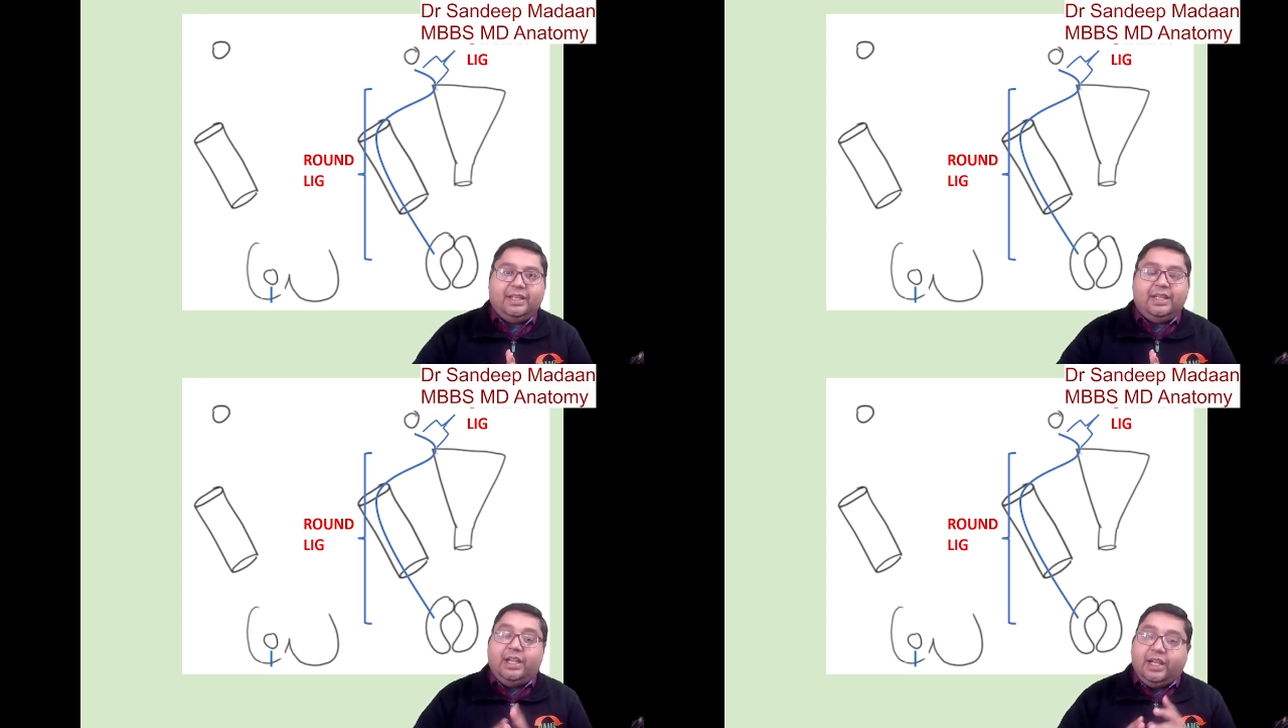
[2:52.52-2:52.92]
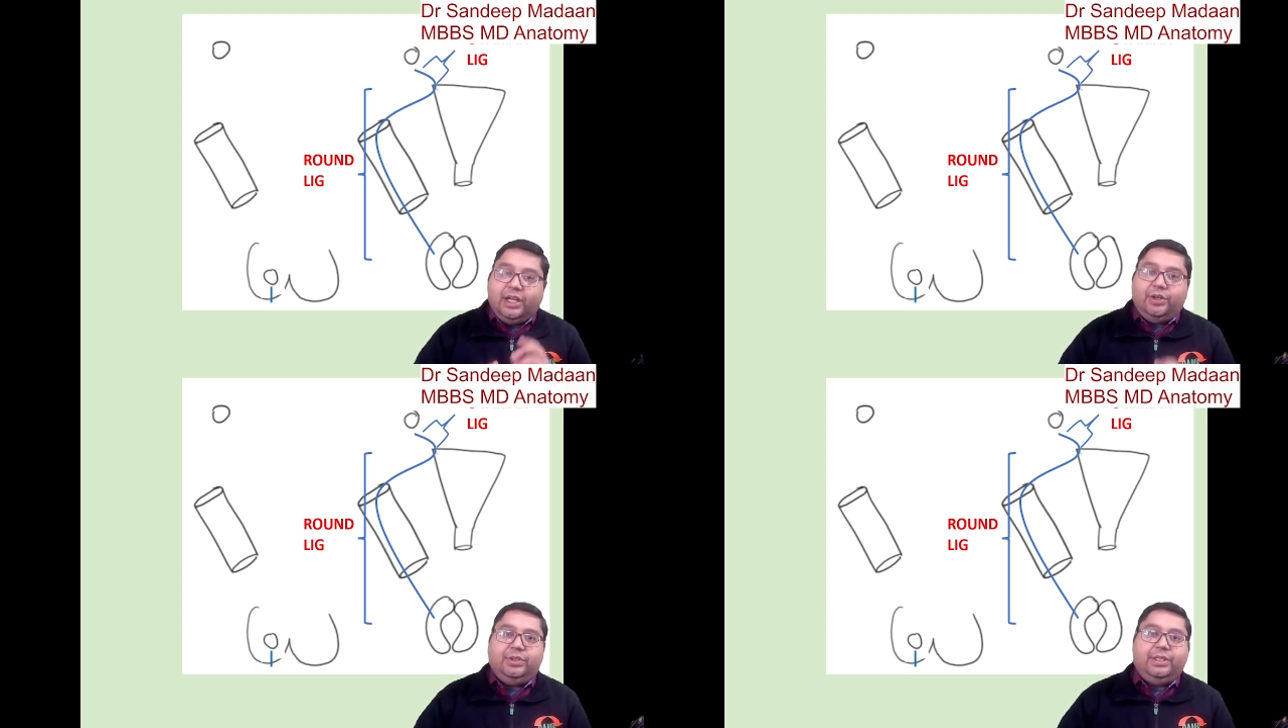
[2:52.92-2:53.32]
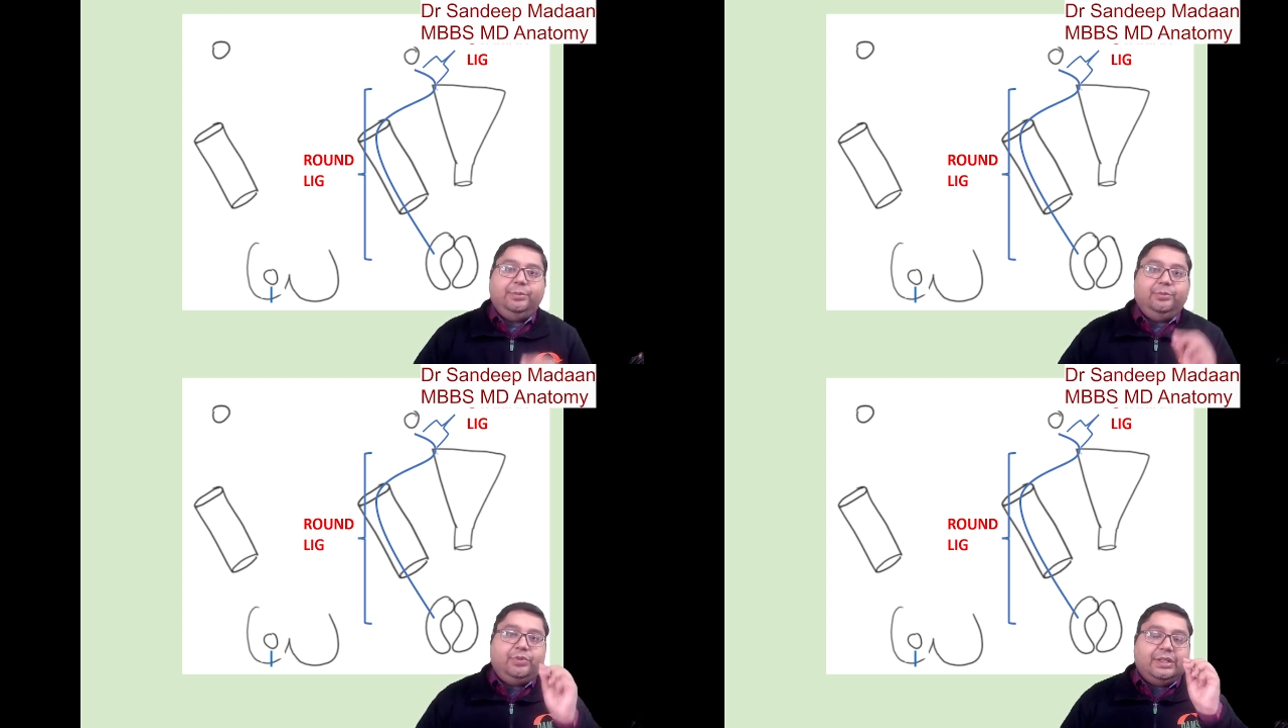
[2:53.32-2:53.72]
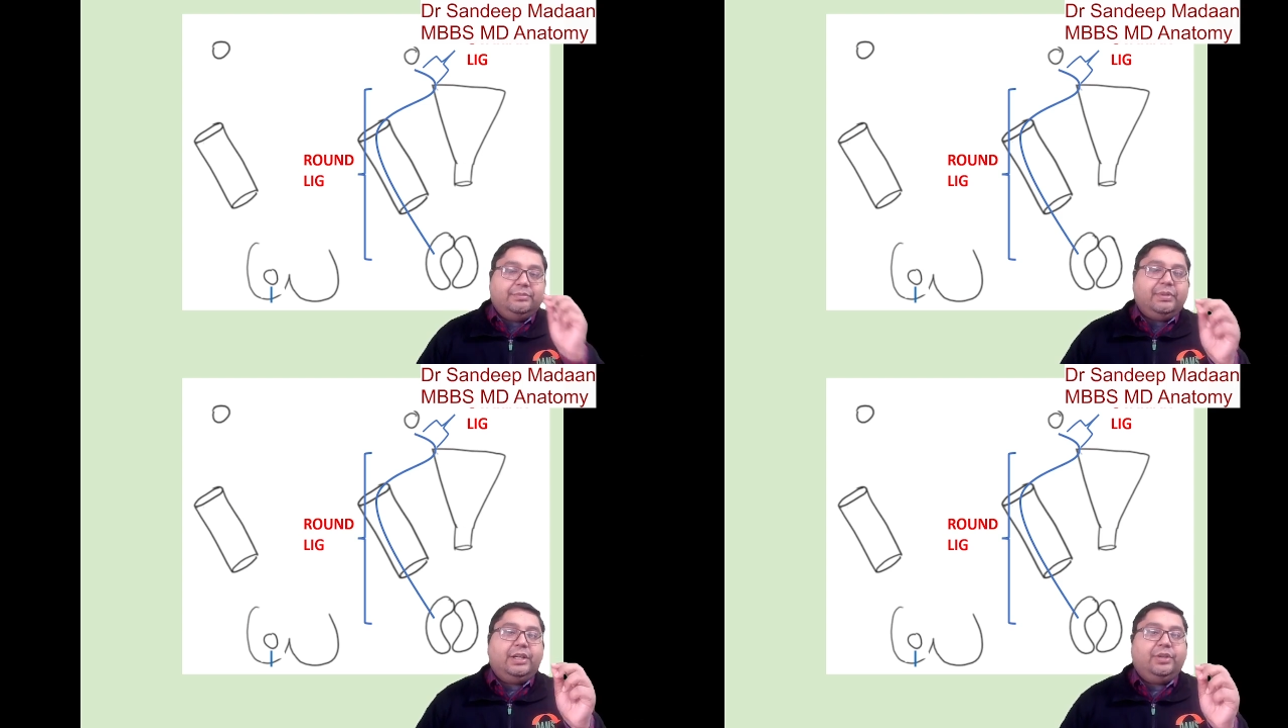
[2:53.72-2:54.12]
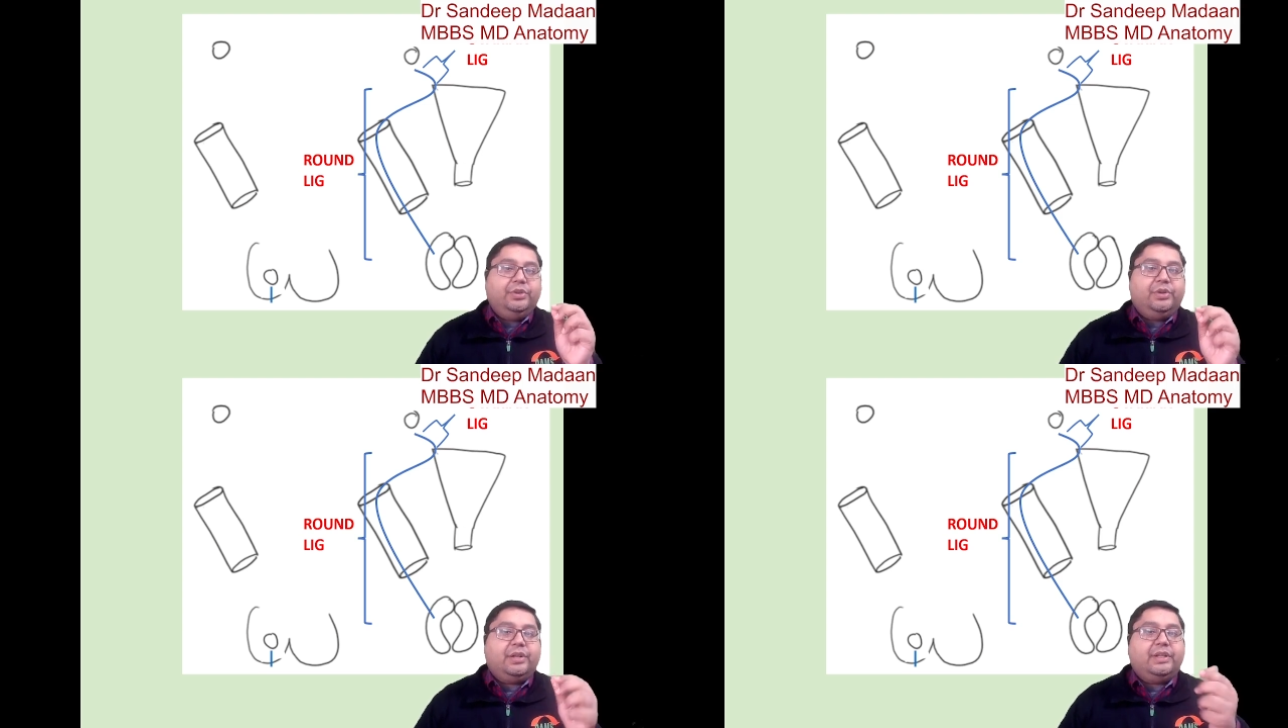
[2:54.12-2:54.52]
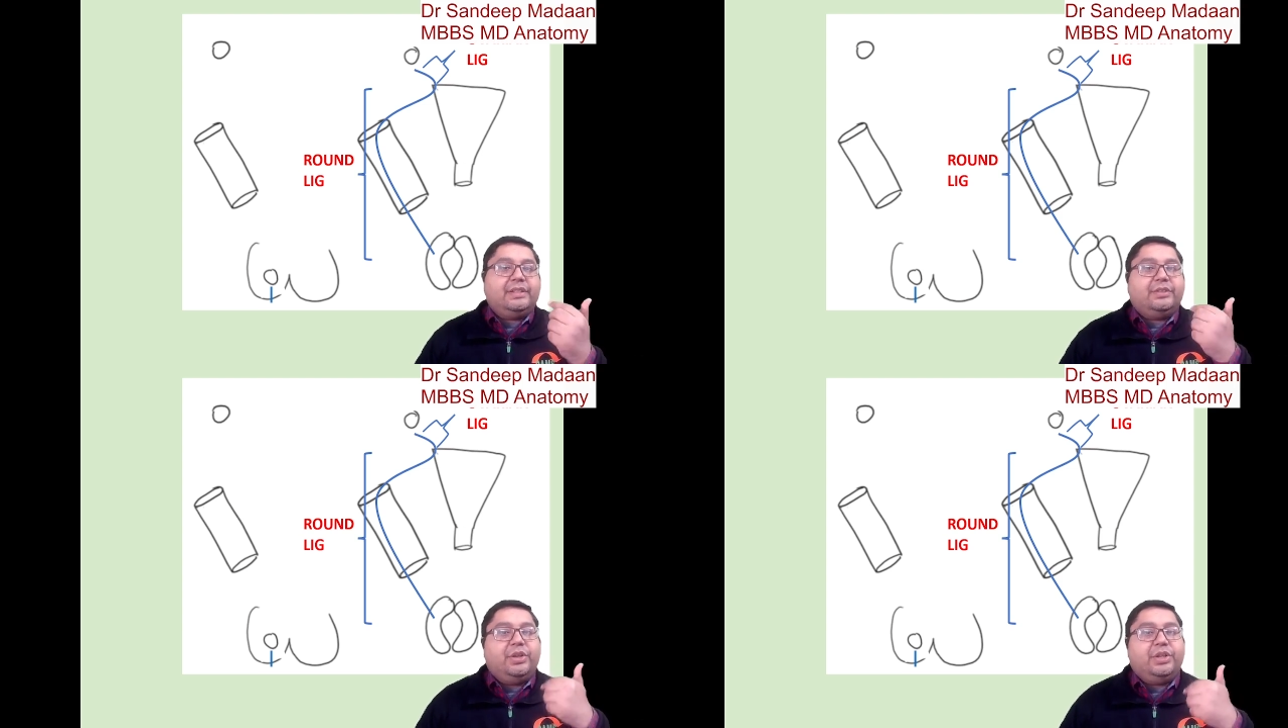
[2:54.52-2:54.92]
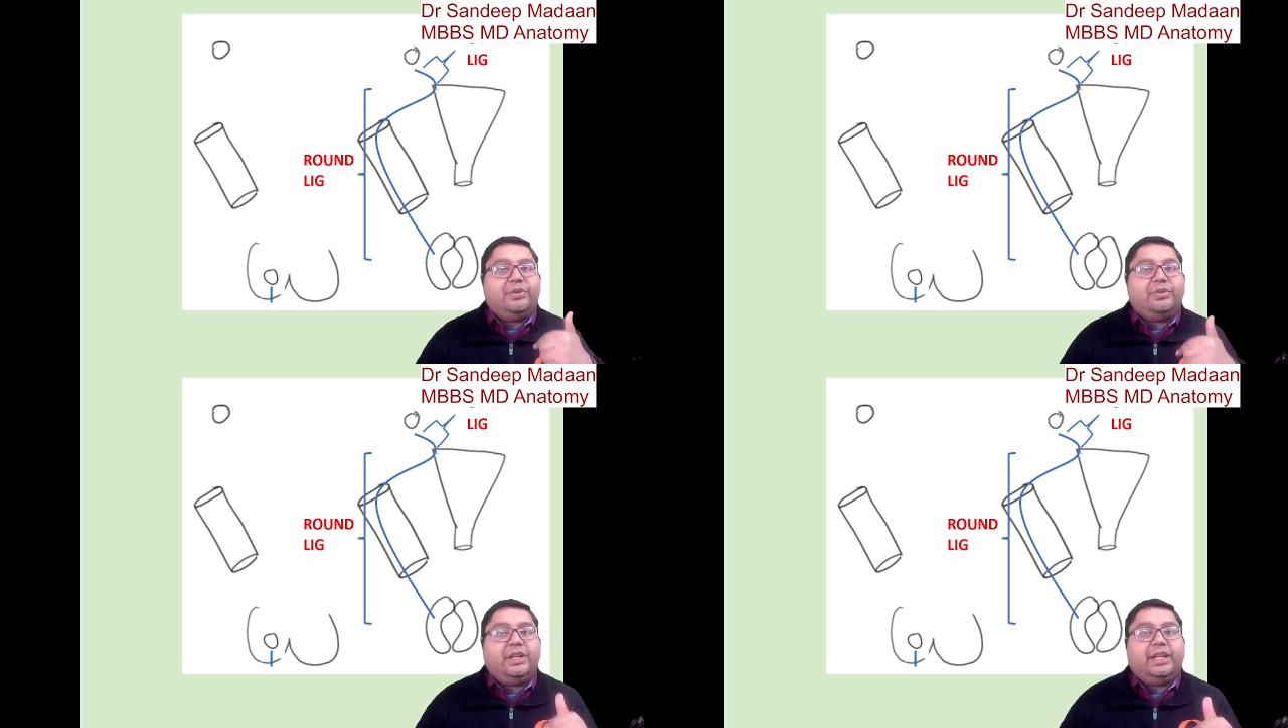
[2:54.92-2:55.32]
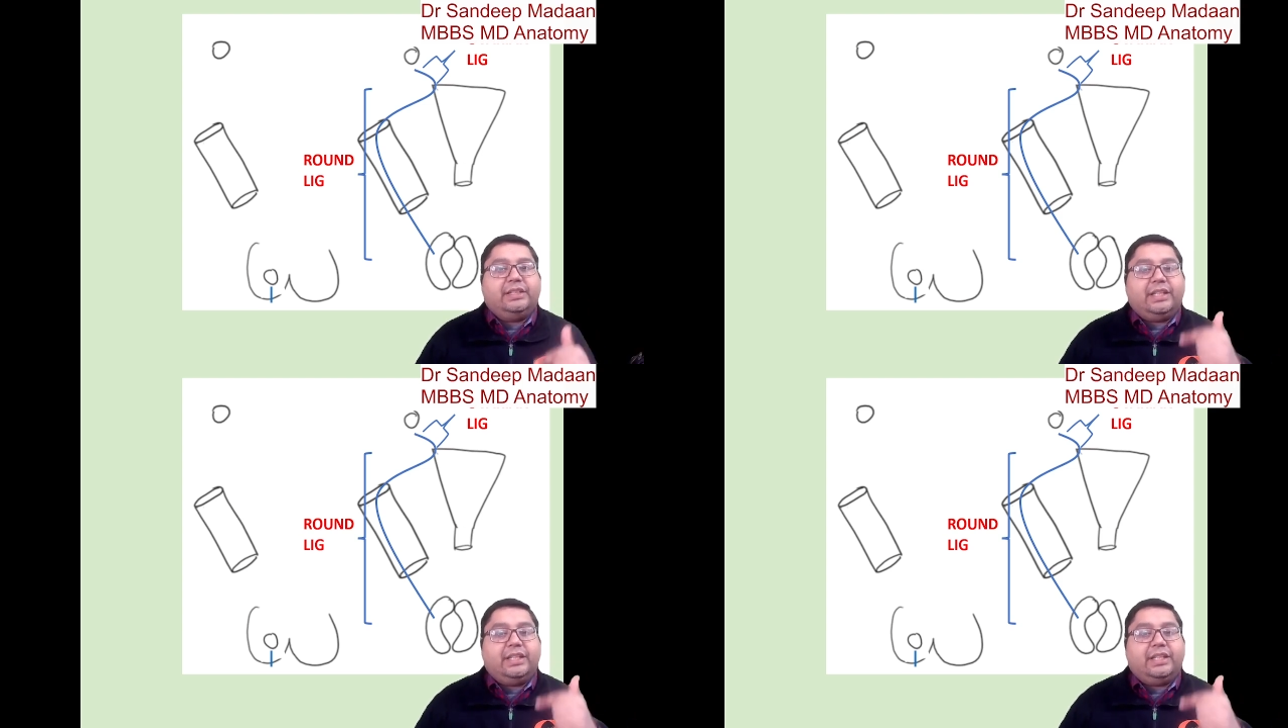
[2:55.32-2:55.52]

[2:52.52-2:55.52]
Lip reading: How come one part of uterus is going to drain,